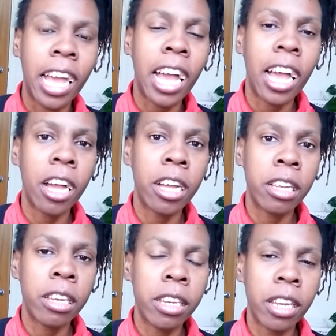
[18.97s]

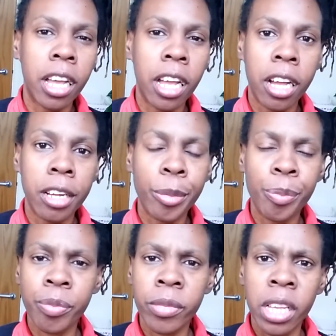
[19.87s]
And
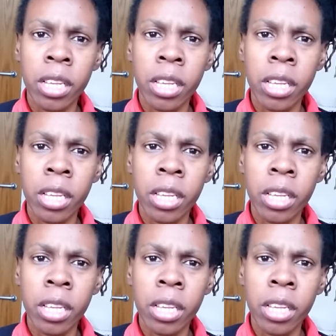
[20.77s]
my